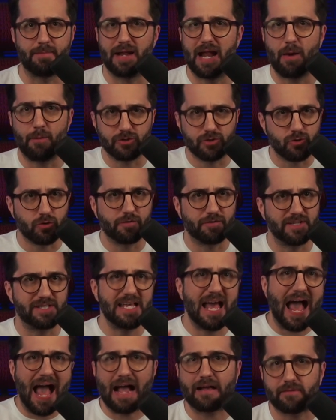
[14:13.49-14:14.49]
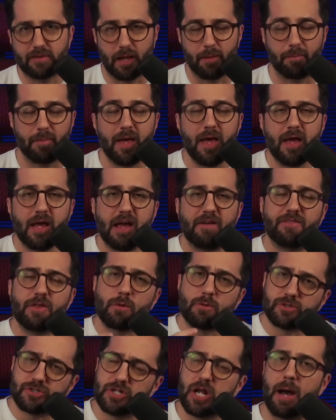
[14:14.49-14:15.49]
and I would sort of attack them if there
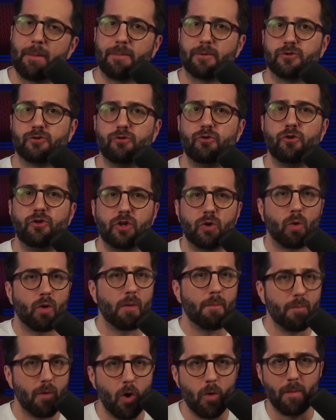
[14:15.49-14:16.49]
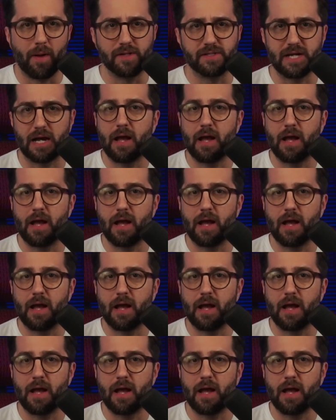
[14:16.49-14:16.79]
was an opportunity or a moment.